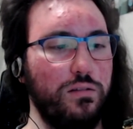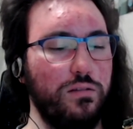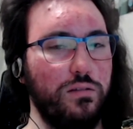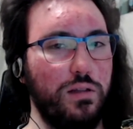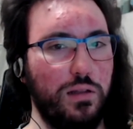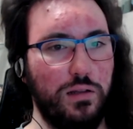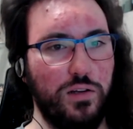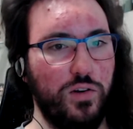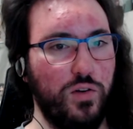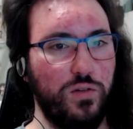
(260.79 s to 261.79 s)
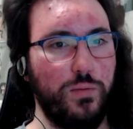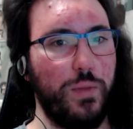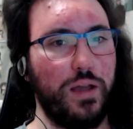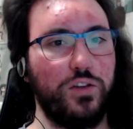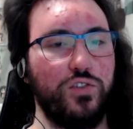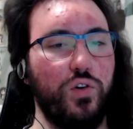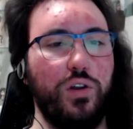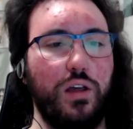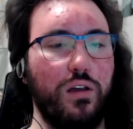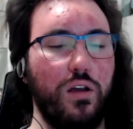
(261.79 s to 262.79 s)
the bok choy
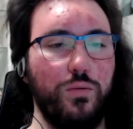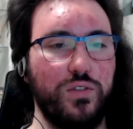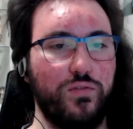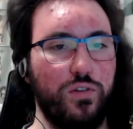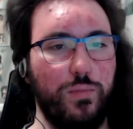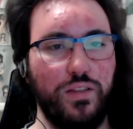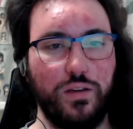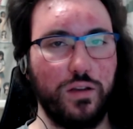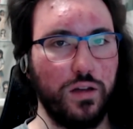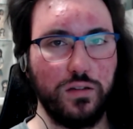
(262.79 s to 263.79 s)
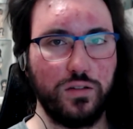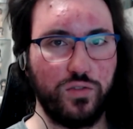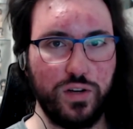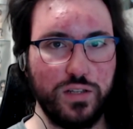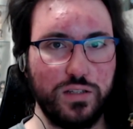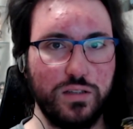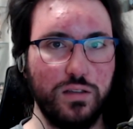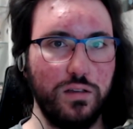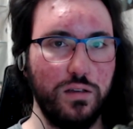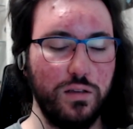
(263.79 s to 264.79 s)
that comes from other countries.
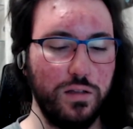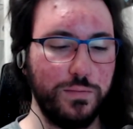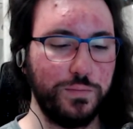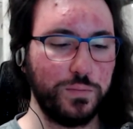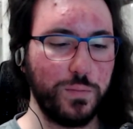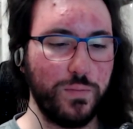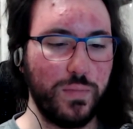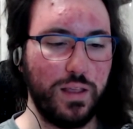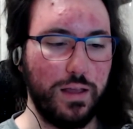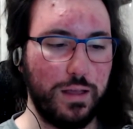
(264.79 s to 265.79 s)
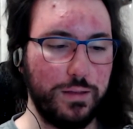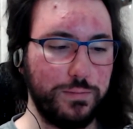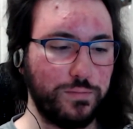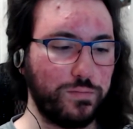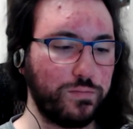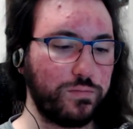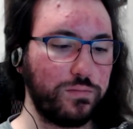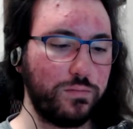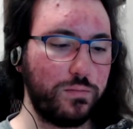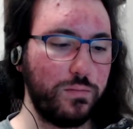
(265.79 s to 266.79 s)

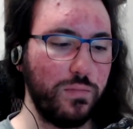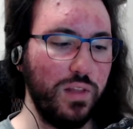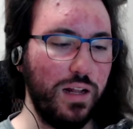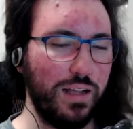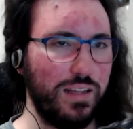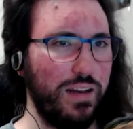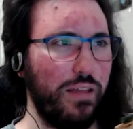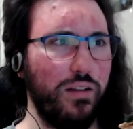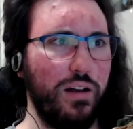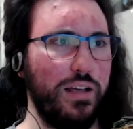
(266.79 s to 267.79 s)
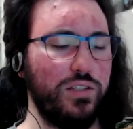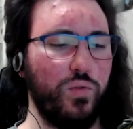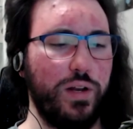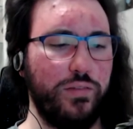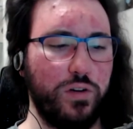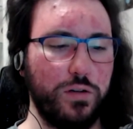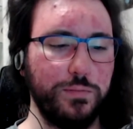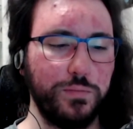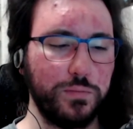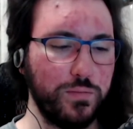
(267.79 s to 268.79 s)
Like the Netherlands or whatever.
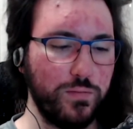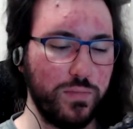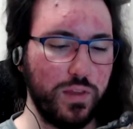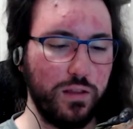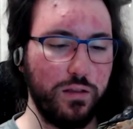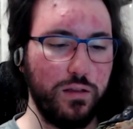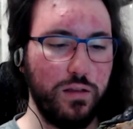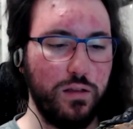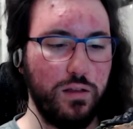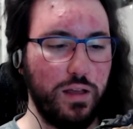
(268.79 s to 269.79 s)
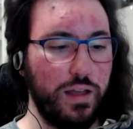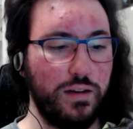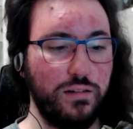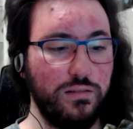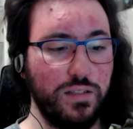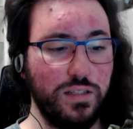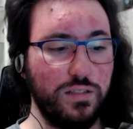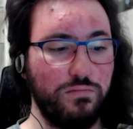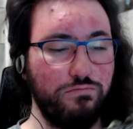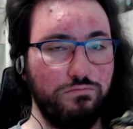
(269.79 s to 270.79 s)
And this is
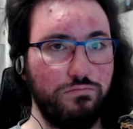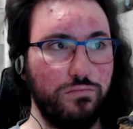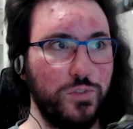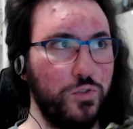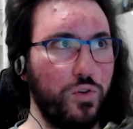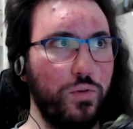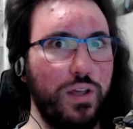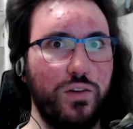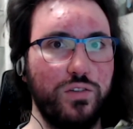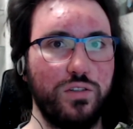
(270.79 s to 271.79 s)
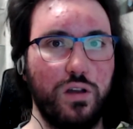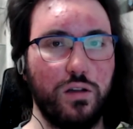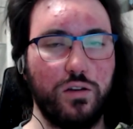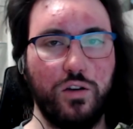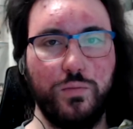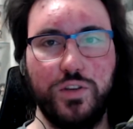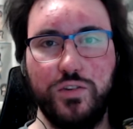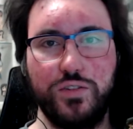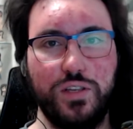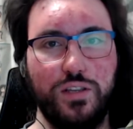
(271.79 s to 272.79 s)
grown here in Stockholm
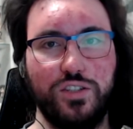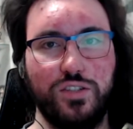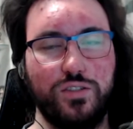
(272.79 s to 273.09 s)
using just